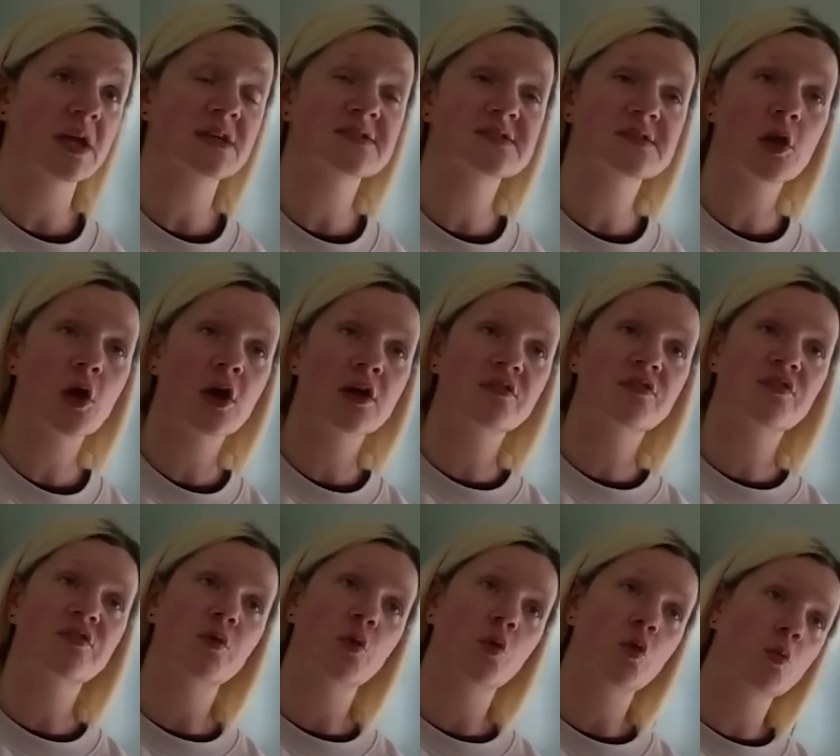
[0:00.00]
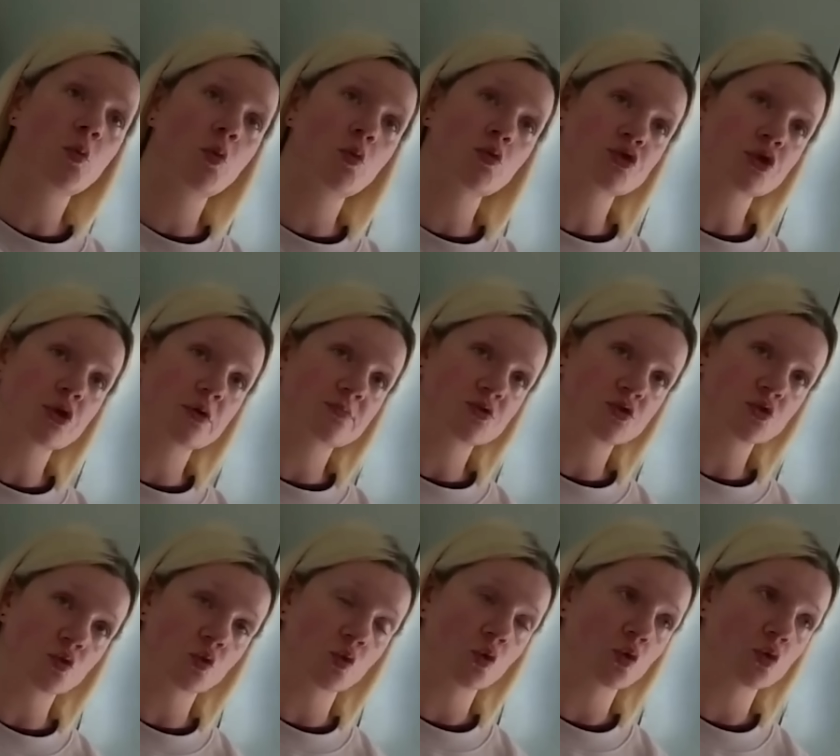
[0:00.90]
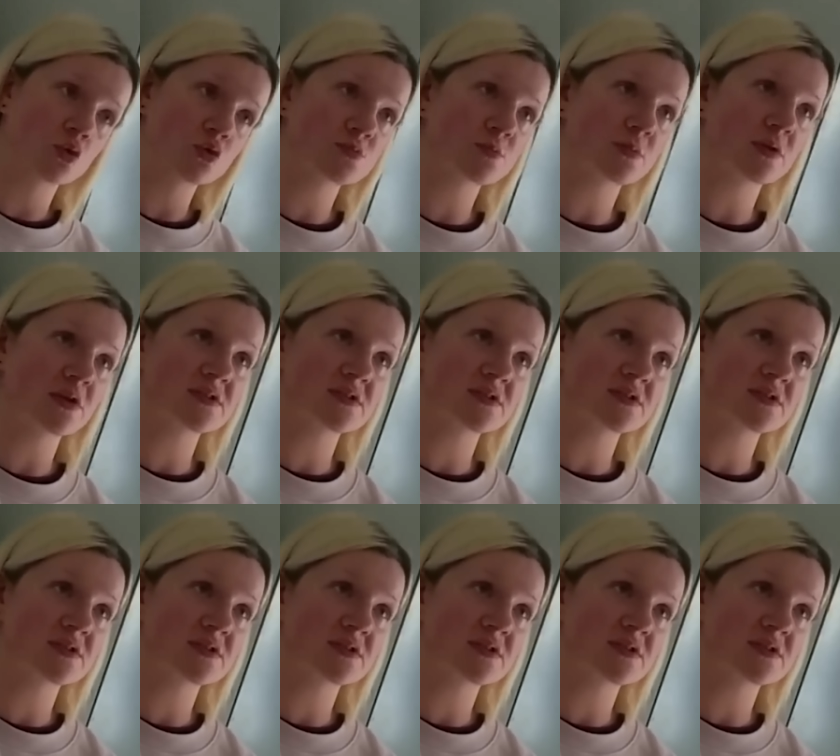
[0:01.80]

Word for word: It's like four wardrobes, but